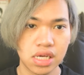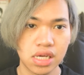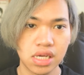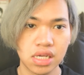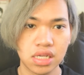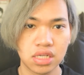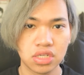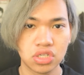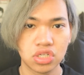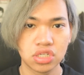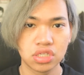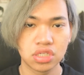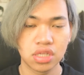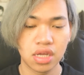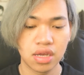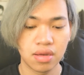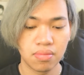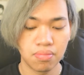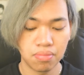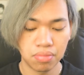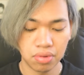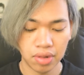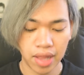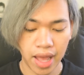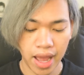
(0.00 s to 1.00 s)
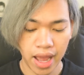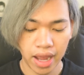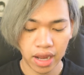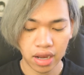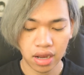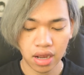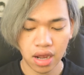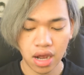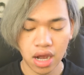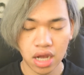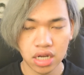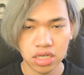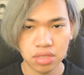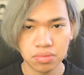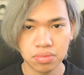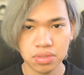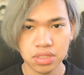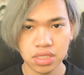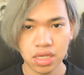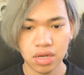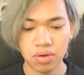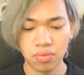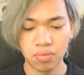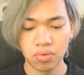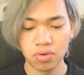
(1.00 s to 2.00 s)
it. Just a black
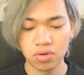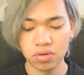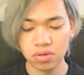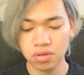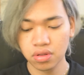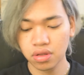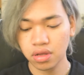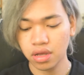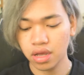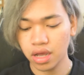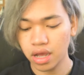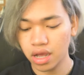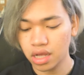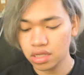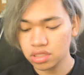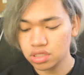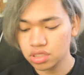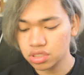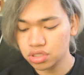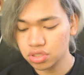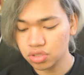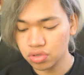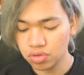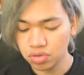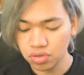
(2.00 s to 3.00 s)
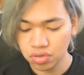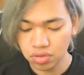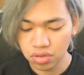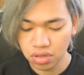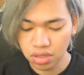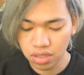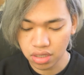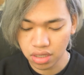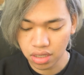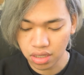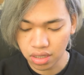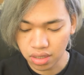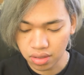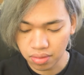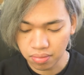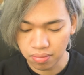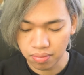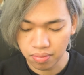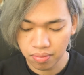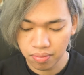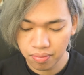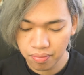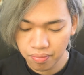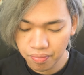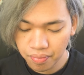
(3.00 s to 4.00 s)
100% wool. I'll just show you the
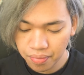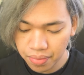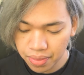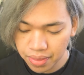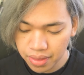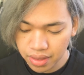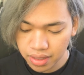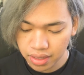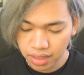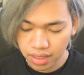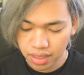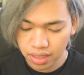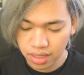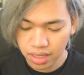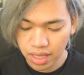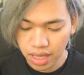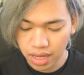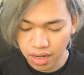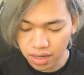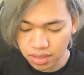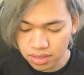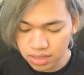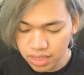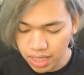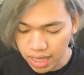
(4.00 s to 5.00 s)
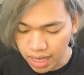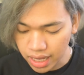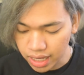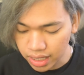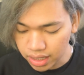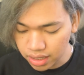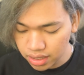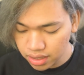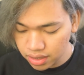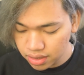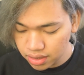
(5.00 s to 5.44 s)
care tag.